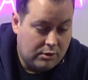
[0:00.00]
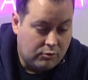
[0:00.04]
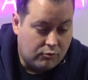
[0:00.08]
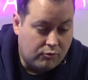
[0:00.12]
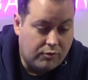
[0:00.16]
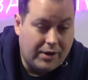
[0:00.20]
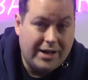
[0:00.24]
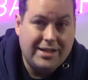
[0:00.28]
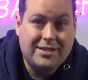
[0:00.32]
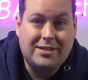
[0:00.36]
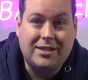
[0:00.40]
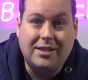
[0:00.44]

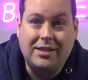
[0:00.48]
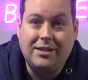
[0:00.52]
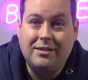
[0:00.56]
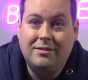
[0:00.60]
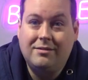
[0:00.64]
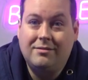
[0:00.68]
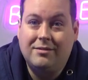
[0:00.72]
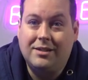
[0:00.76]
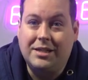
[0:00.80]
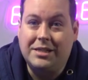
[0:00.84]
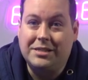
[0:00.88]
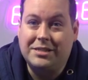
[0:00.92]

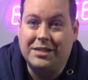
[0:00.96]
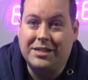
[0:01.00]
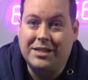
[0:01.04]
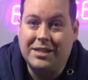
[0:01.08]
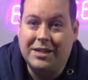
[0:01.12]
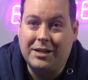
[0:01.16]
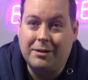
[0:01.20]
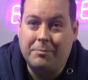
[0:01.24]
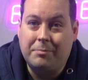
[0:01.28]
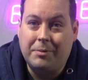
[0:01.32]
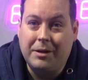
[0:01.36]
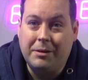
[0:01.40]
Resin is a
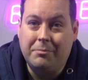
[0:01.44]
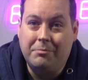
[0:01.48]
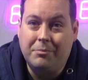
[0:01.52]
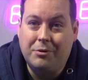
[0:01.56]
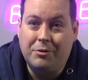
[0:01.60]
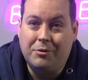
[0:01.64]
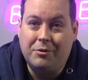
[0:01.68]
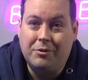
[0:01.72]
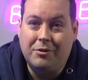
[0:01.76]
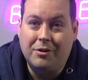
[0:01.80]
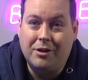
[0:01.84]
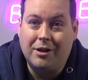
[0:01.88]
little bit
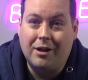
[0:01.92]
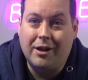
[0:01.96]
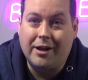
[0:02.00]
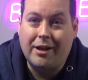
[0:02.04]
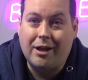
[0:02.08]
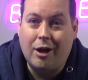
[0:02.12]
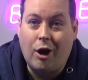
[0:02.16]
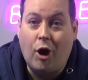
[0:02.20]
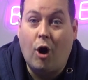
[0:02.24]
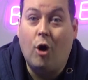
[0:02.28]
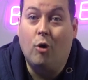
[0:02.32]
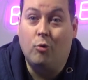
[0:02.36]
more
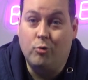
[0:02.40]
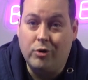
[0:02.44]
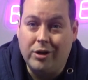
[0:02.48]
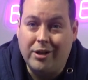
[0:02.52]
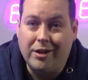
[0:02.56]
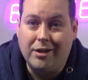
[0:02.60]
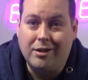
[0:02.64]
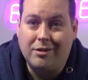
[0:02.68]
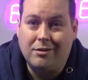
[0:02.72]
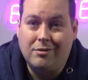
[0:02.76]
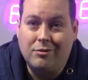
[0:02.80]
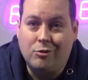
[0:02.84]
like
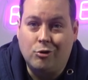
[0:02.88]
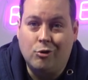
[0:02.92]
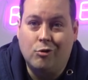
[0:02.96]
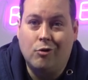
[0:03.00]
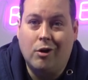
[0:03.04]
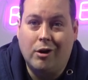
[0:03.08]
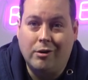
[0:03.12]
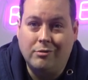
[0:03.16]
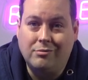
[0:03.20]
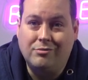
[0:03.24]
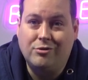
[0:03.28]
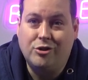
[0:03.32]
owning
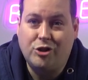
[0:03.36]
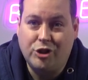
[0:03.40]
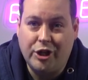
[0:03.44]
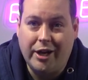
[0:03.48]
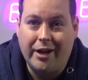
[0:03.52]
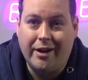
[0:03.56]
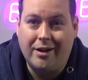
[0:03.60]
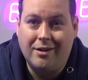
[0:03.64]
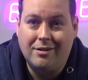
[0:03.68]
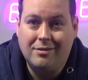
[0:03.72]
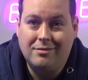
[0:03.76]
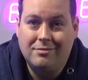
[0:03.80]
your own
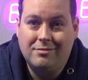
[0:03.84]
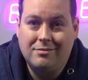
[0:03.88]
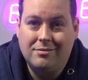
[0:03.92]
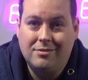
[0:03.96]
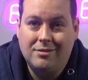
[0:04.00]
jet.